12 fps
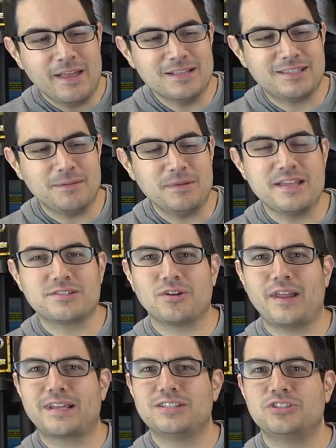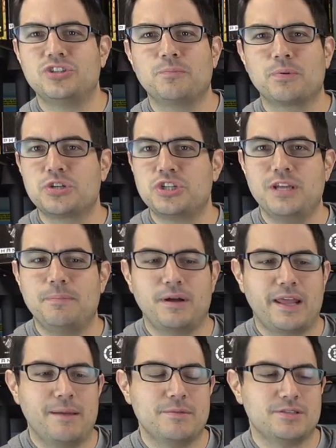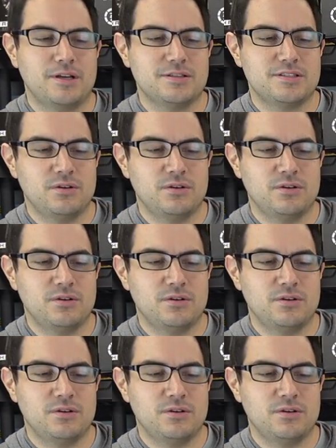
And some of these are, like, super cheap on Amazon.